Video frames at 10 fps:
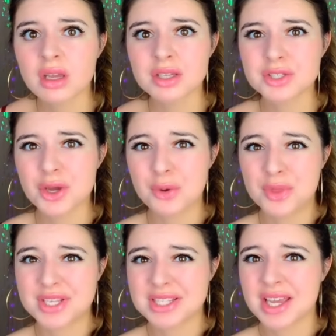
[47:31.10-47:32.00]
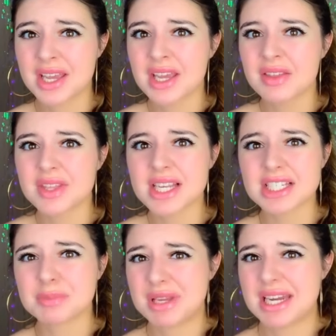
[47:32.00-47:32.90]
No, this
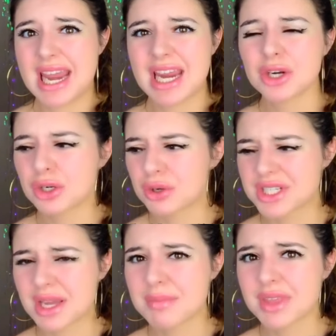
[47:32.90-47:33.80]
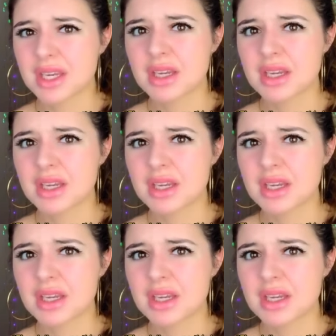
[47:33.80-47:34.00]
has to be an error or something.